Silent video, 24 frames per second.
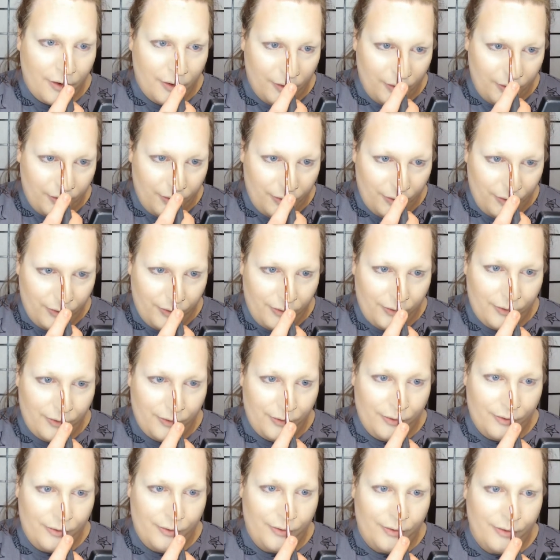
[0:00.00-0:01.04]

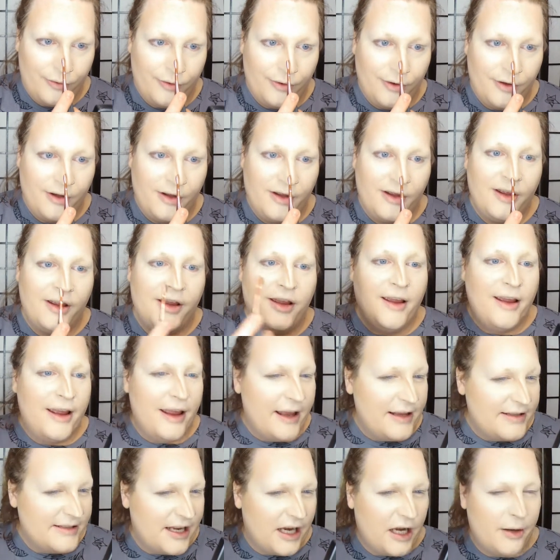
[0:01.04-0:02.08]
who
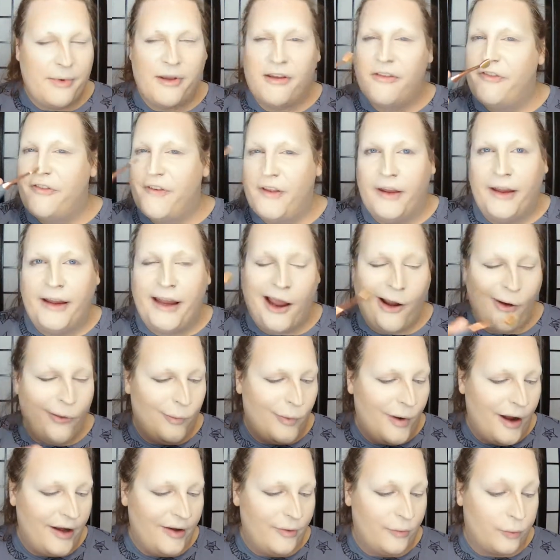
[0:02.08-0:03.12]
is going to be filling out
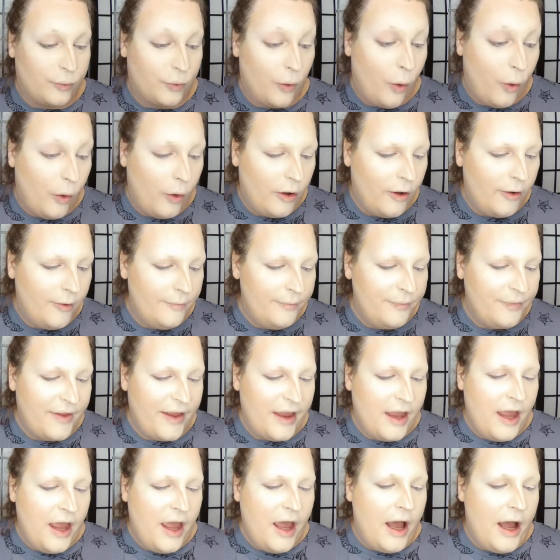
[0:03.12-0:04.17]
what role.
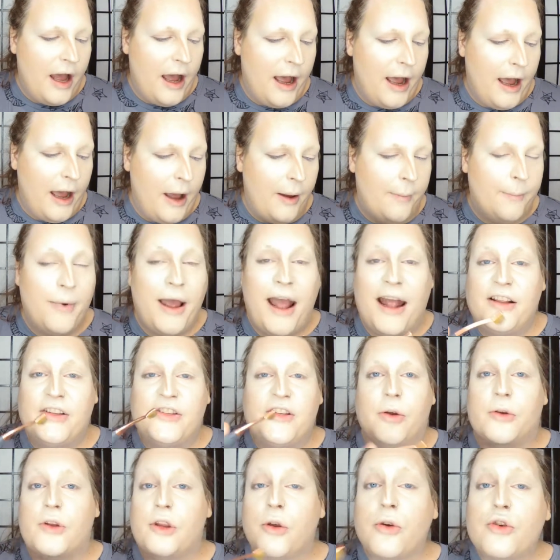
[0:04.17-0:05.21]
And
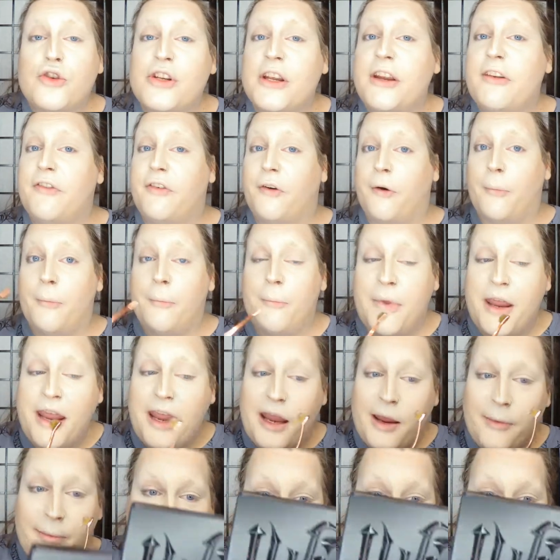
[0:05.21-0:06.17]
so usually for me,